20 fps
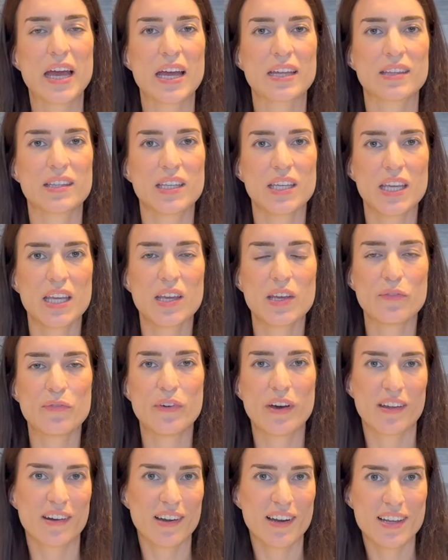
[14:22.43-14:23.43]
at the
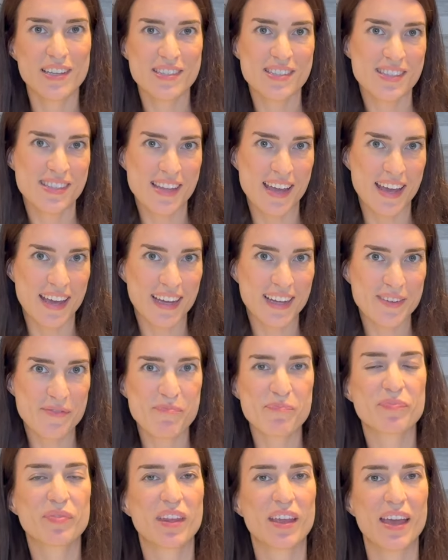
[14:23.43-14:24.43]
very last snack,
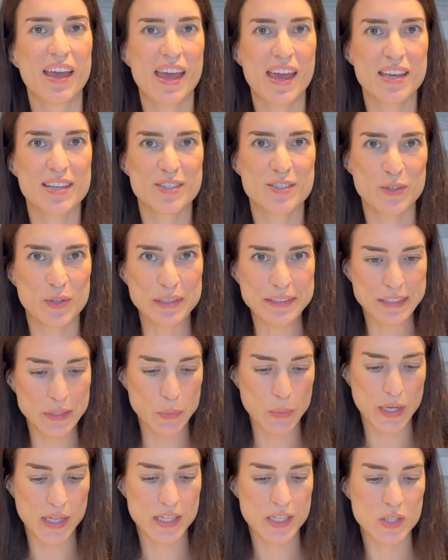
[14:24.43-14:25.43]
a salty
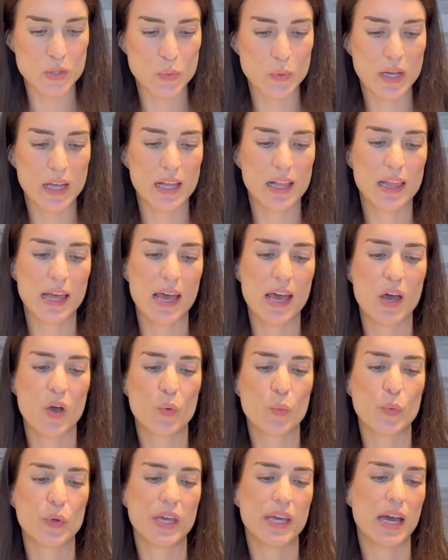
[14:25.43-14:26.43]
one as well,
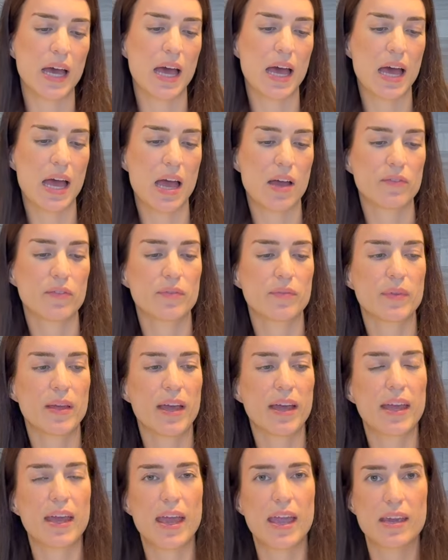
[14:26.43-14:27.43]
and we have
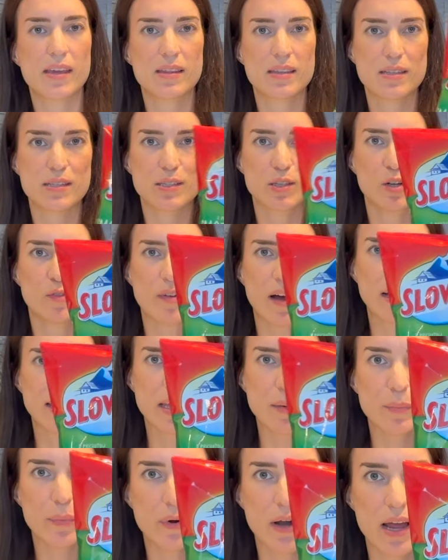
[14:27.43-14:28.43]
again
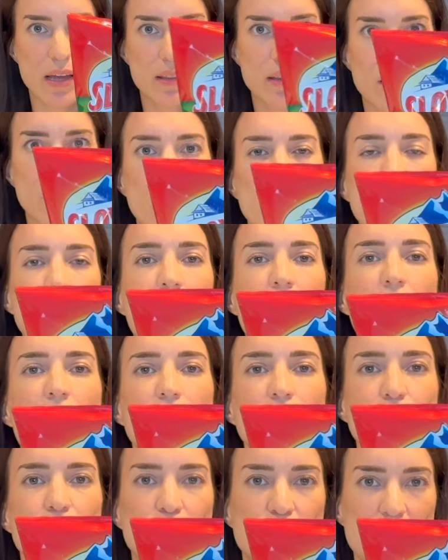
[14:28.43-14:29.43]
Slovakia brand. We
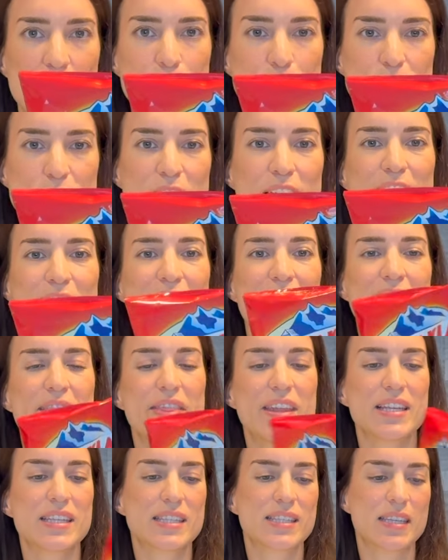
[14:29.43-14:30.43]
have chips
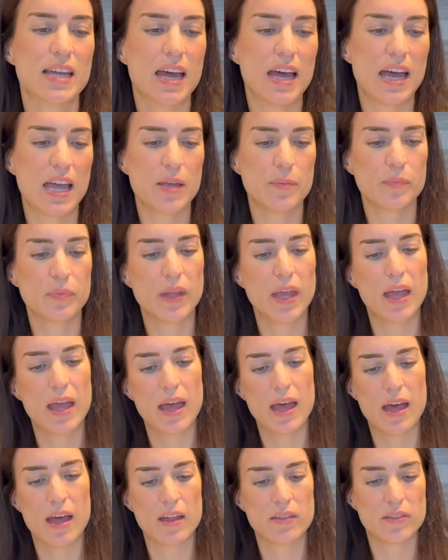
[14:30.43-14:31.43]
this time,
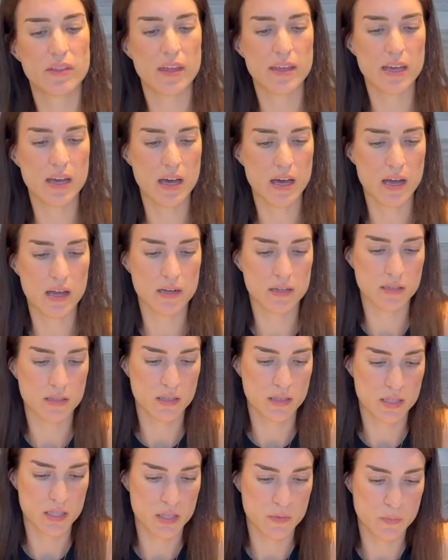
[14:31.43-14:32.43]
and they are
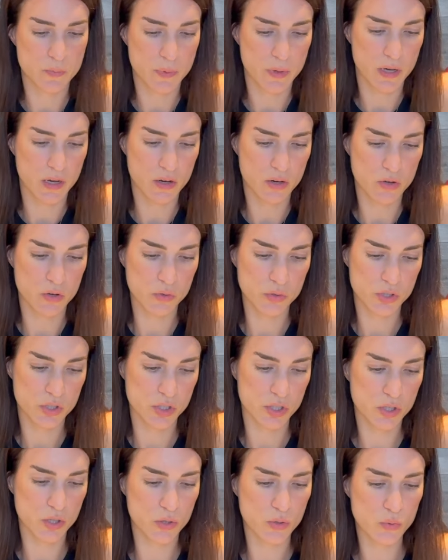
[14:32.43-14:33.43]

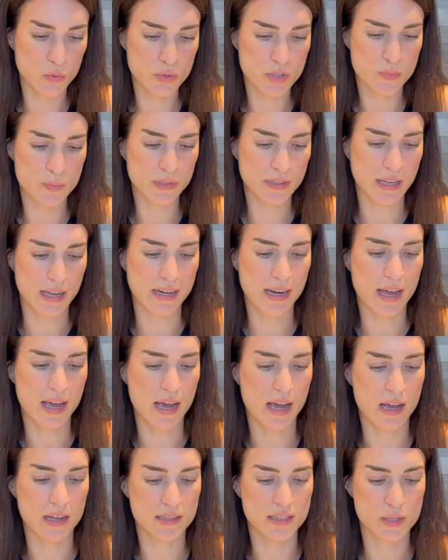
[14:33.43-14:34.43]
sprikhoťou smotana
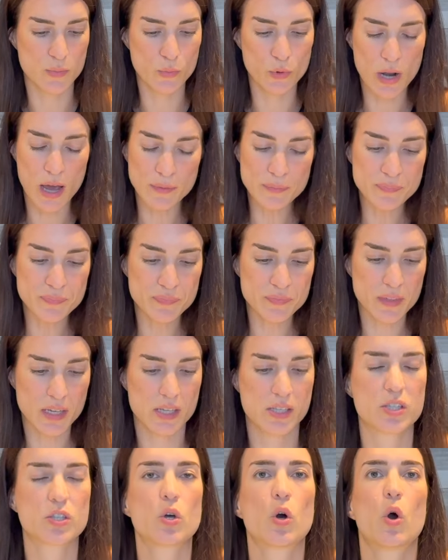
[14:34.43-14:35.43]
a cibula.
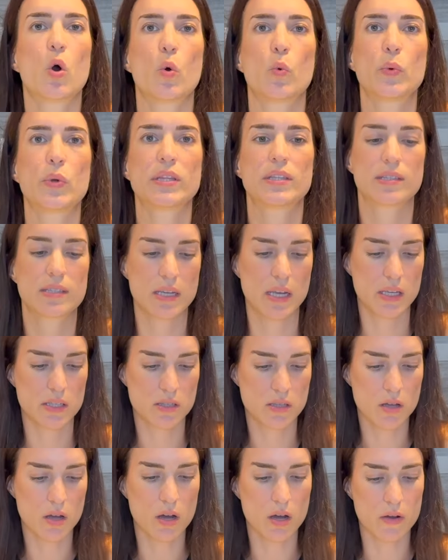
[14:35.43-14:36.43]
So with
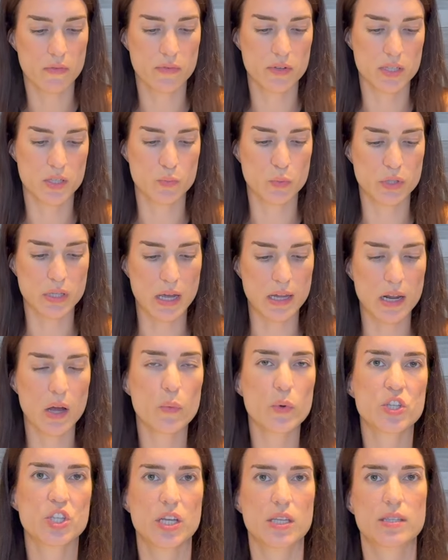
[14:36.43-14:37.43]
taste of
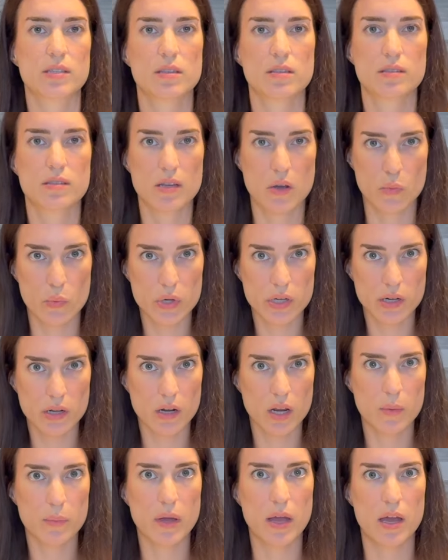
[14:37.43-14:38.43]
smotana, which is sour
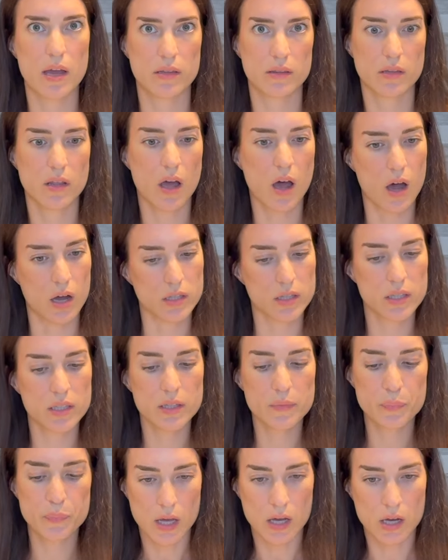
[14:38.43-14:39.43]
cream and
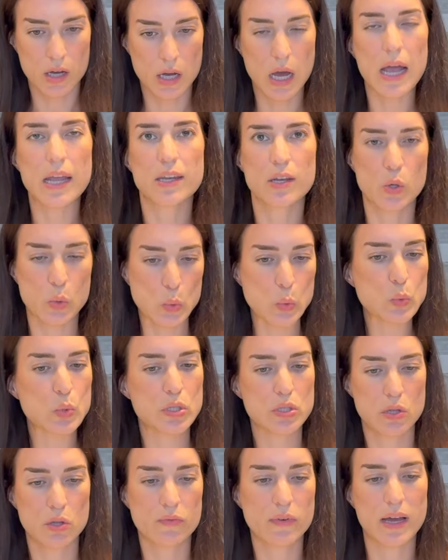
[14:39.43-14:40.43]
onion. I know
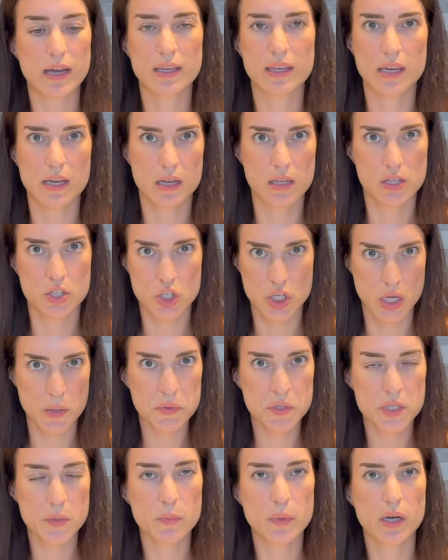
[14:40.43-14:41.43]
Slovakia
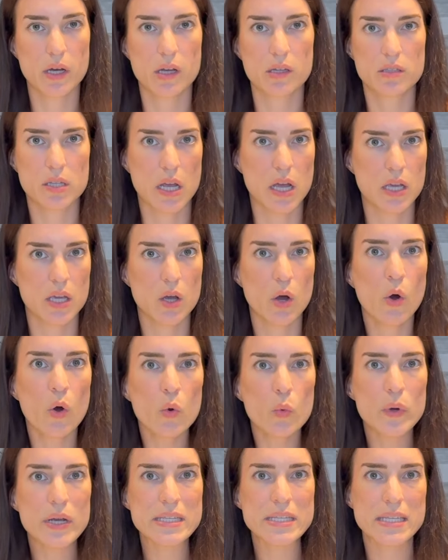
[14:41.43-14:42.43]
chips, but I
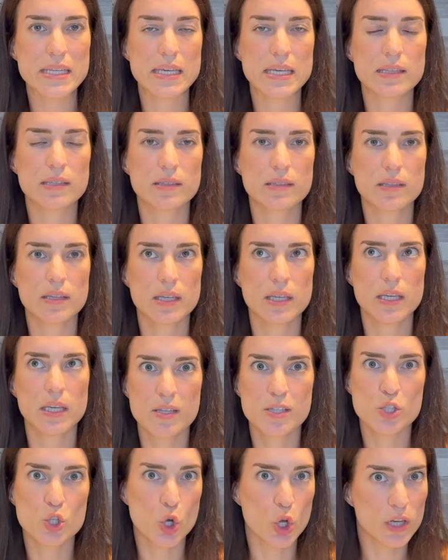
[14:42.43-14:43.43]
always eat the
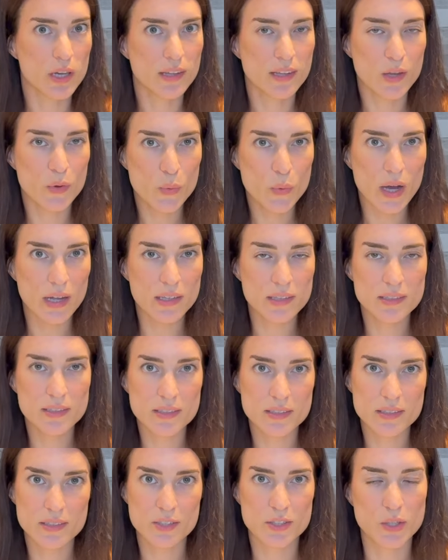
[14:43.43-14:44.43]
soljene
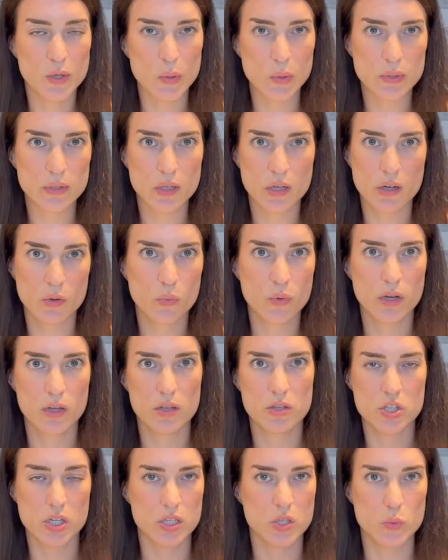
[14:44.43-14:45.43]
ones, so the
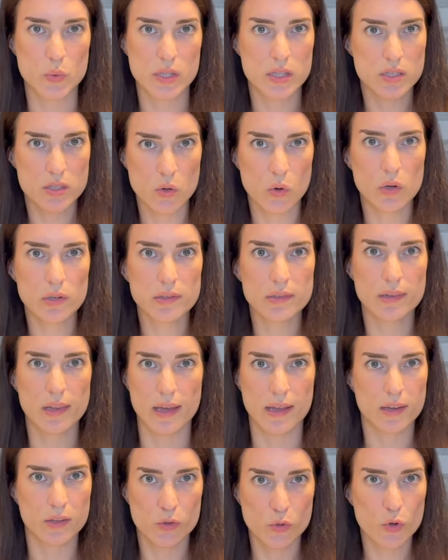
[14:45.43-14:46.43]
one just with salt,
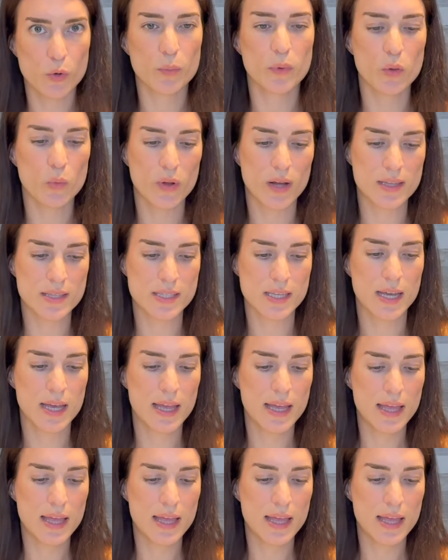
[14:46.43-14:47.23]
like normal ones,